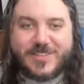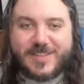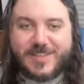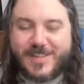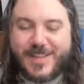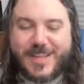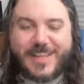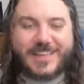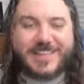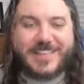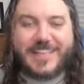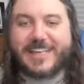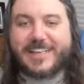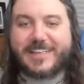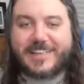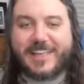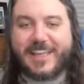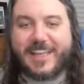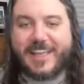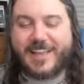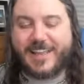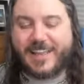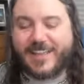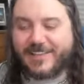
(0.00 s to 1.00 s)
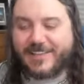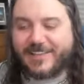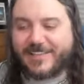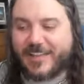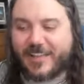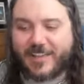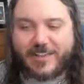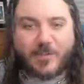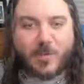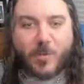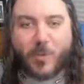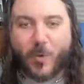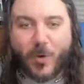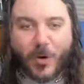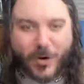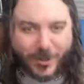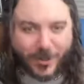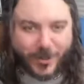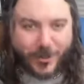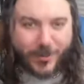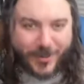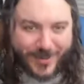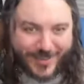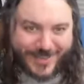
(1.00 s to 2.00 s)
it doesn't
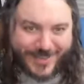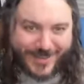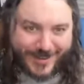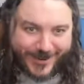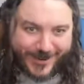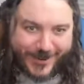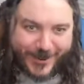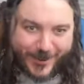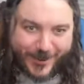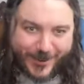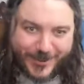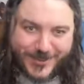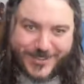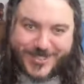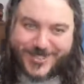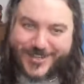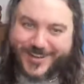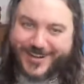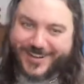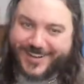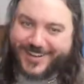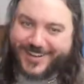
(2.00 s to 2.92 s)
work with their culture.